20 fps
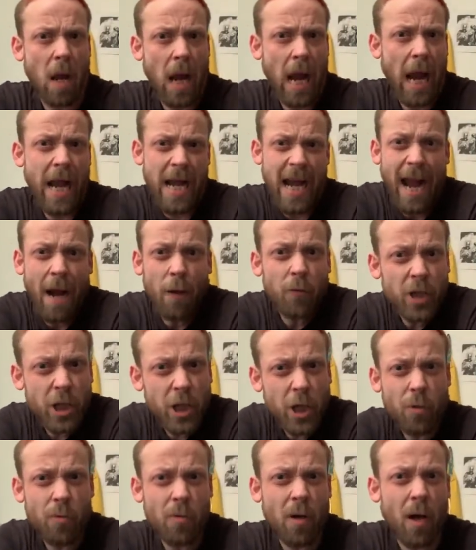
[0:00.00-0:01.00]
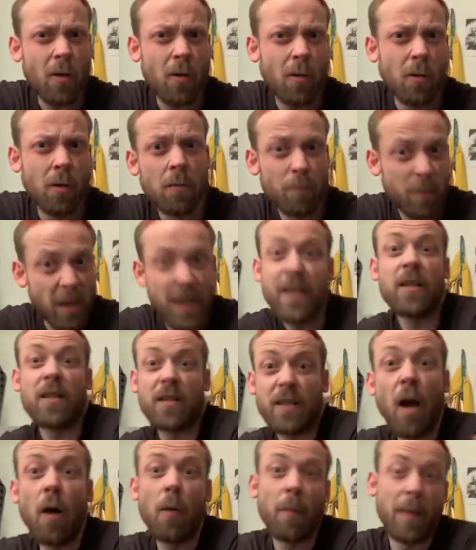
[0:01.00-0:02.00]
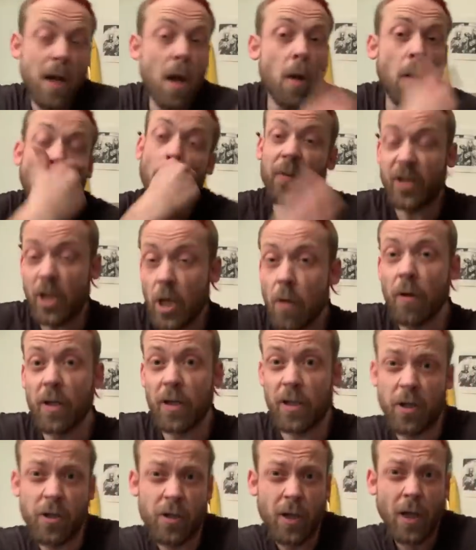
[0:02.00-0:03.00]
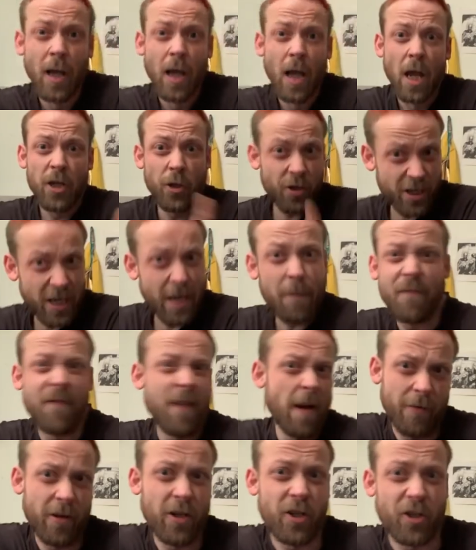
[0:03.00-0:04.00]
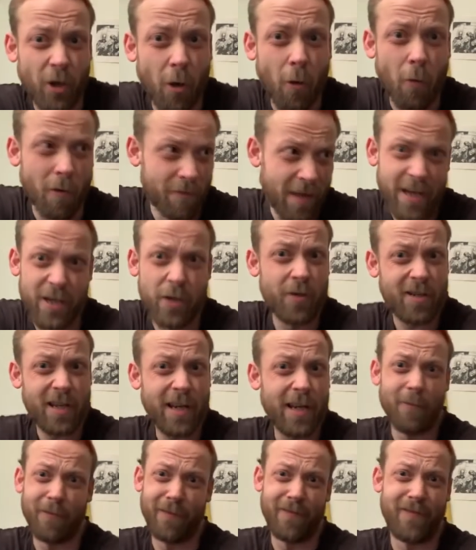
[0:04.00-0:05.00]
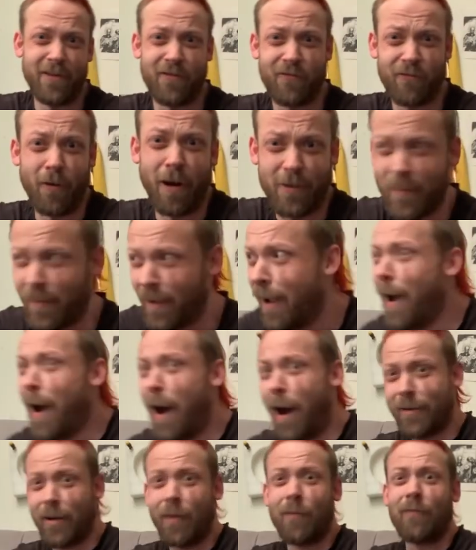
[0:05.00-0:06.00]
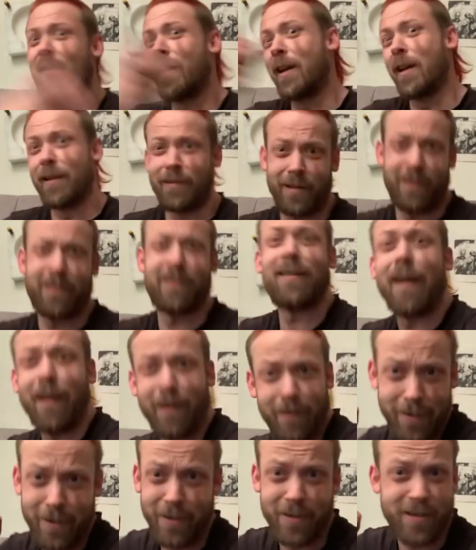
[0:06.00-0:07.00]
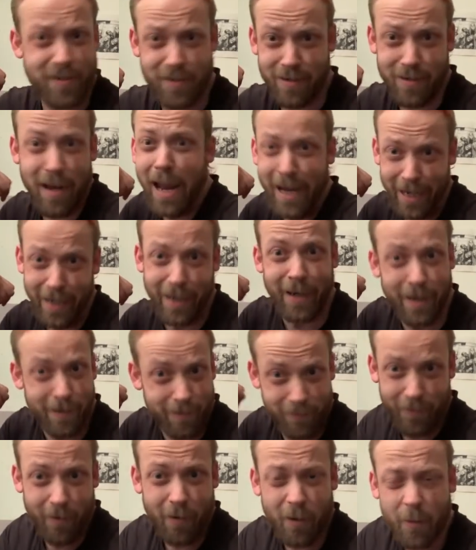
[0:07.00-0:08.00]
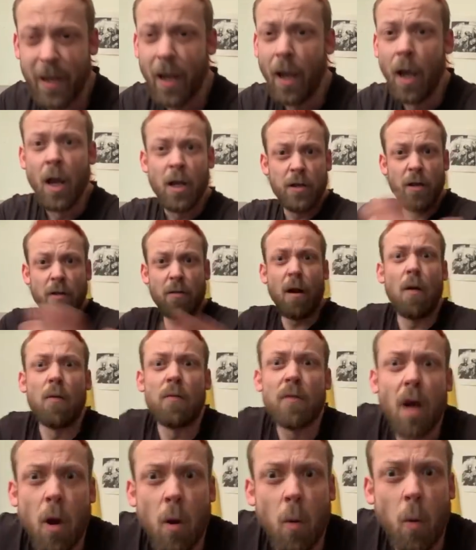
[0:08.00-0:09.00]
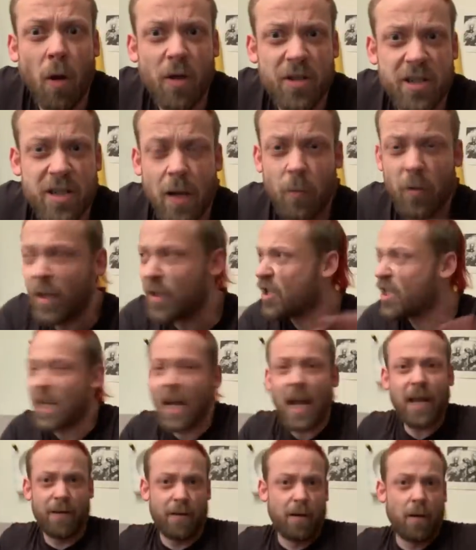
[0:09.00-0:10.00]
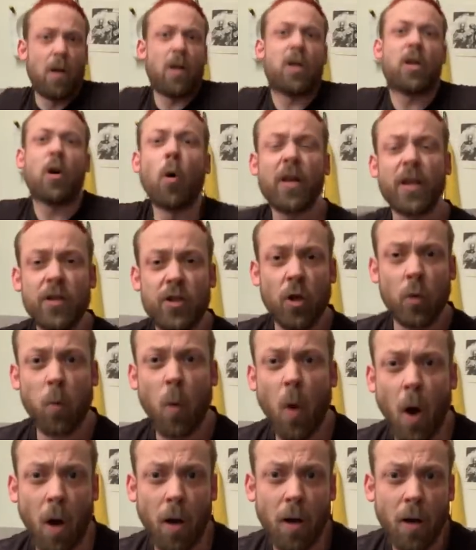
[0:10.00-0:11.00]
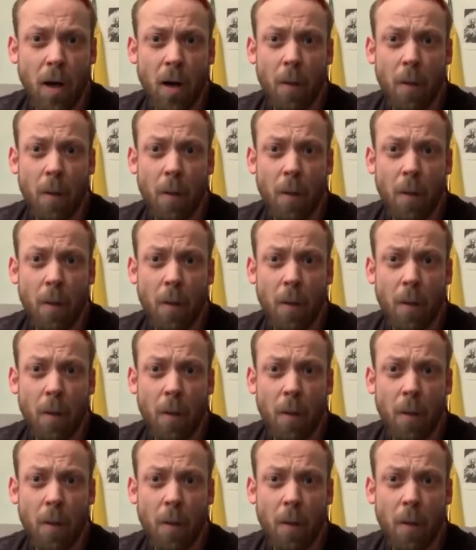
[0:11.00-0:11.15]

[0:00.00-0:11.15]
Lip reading: And how do you know? Please tell me. No, I'm curious, because you seem very sure of that. You said it with this wry smile. I don't think he's exactly slaying it, you know what I mean? You don't know what slaying, you know, according to what?